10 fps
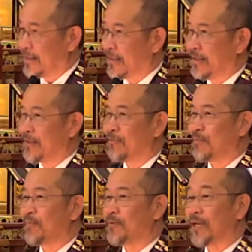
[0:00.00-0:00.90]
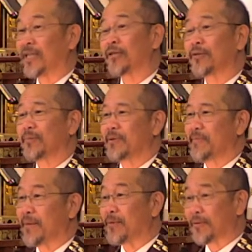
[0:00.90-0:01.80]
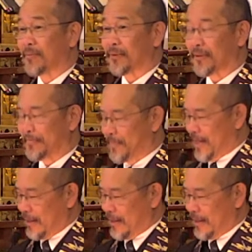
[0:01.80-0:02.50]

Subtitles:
it's extremely memorable